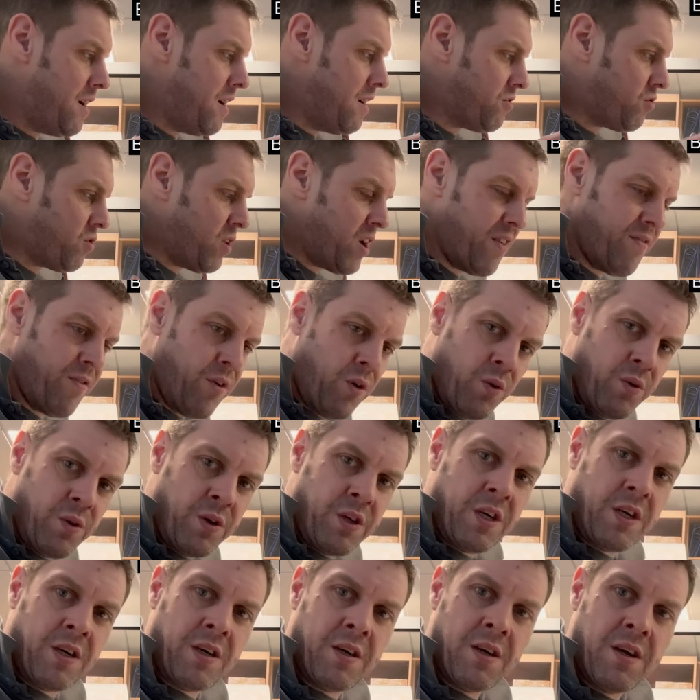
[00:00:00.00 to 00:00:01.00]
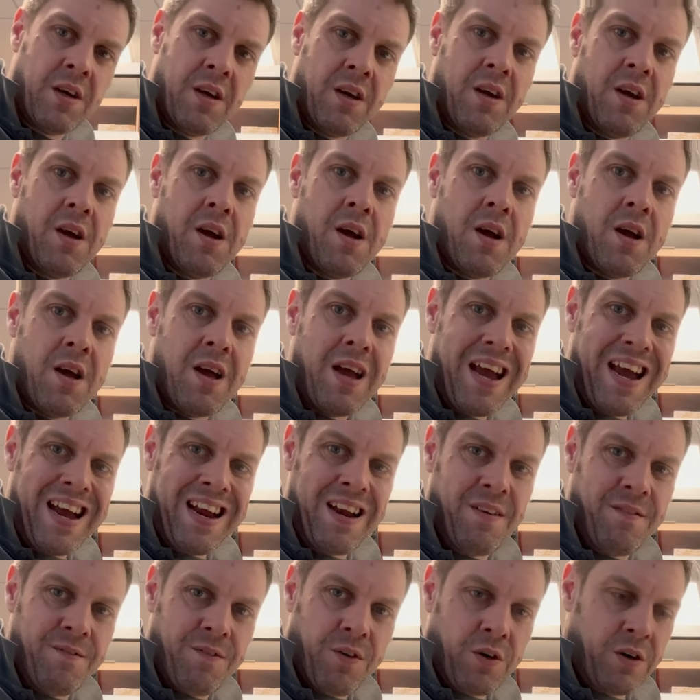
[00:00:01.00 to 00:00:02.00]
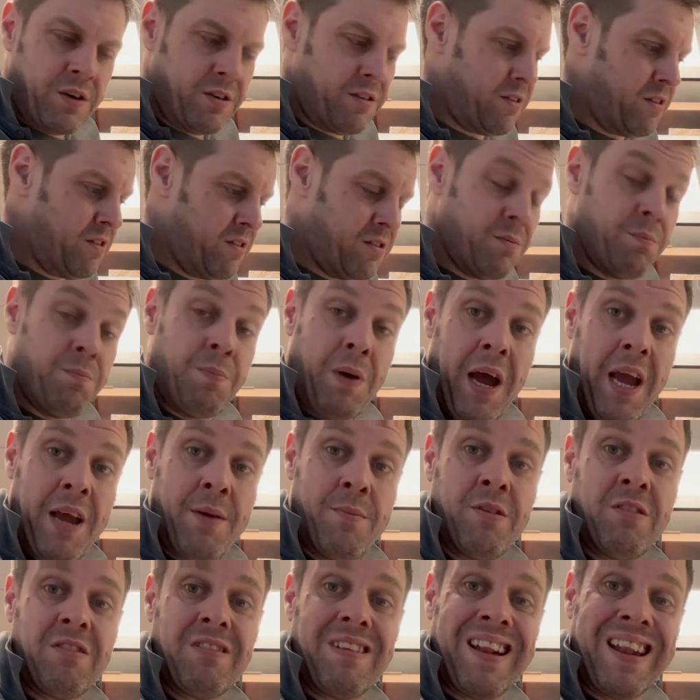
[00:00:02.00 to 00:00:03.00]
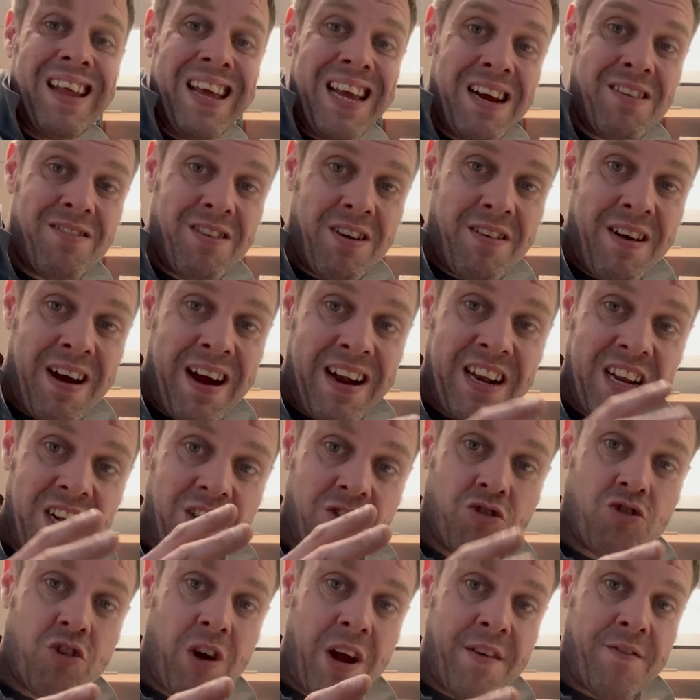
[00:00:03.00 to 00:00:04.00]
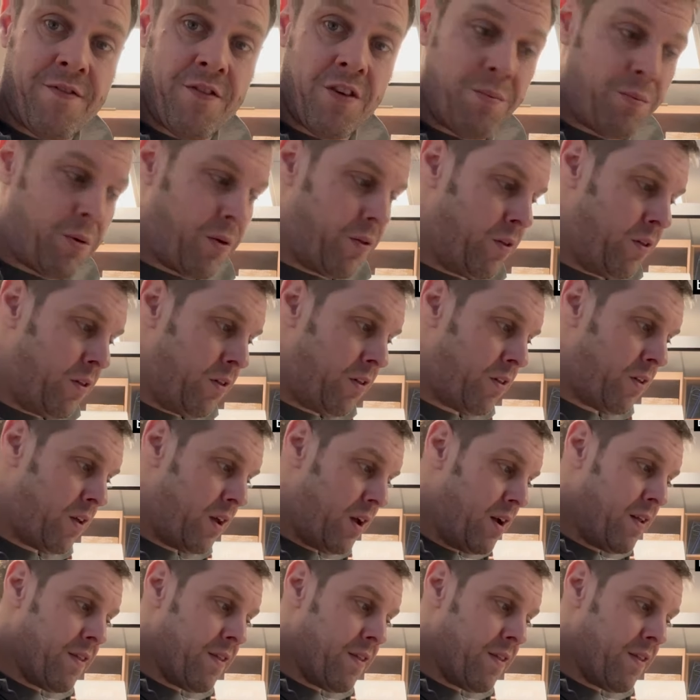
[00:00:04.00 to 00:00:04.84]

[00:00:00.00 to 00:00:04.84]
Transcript: So you have all your invoices and payments lingering around in a tray for a month.